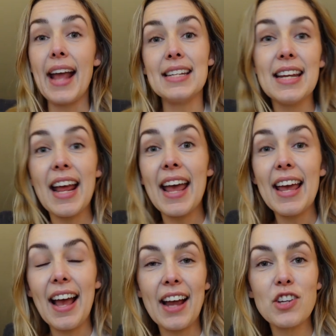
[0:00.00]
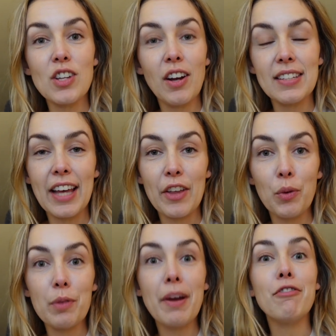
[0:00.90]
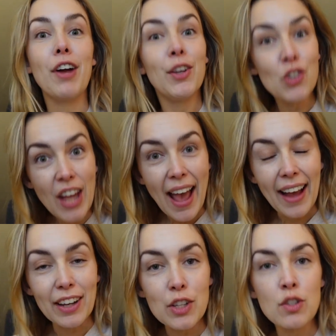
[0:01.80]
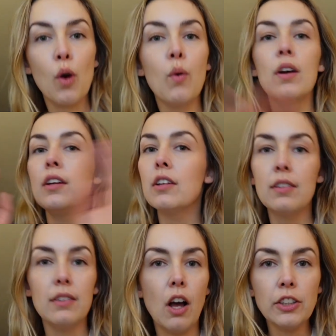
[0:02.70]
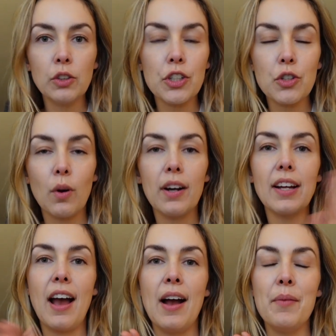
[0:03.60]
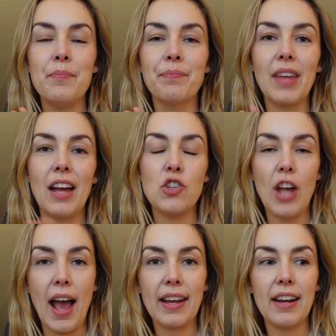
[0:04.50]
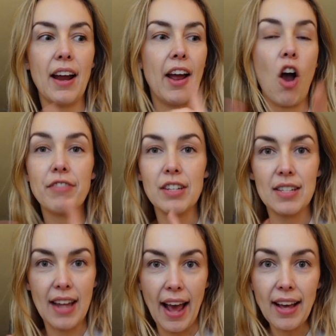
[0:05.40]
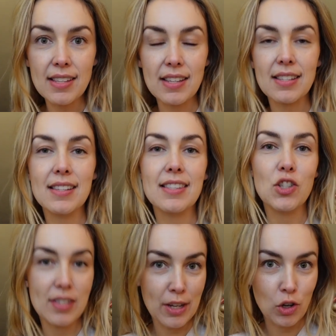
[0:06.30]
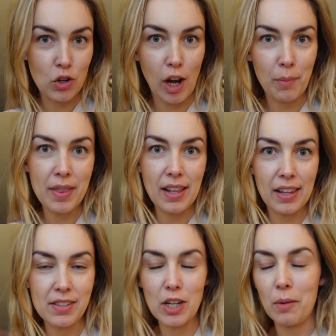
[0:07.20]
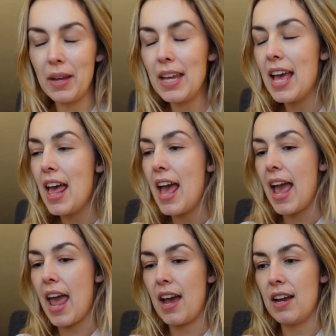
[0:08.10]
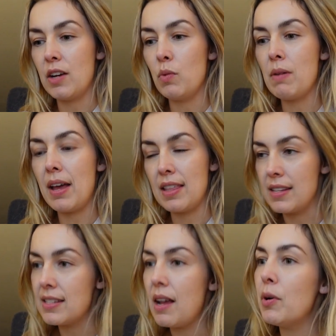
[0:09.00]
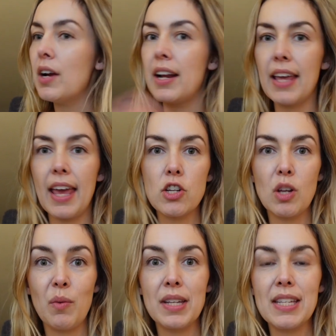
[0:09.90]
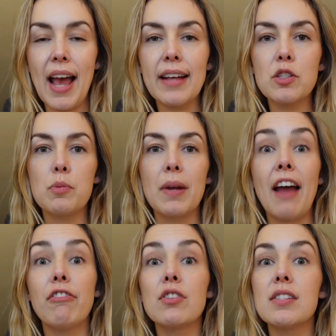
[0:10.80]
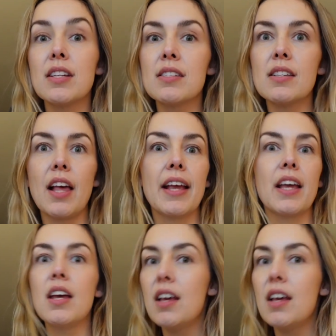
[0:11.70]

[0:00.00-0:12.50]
And today I actually got together with my friend Jack. So long story short, um, Jack and I often text. This is the senior gentleman that lives near me, and we met in the summer, and occasionally we text. But ever since like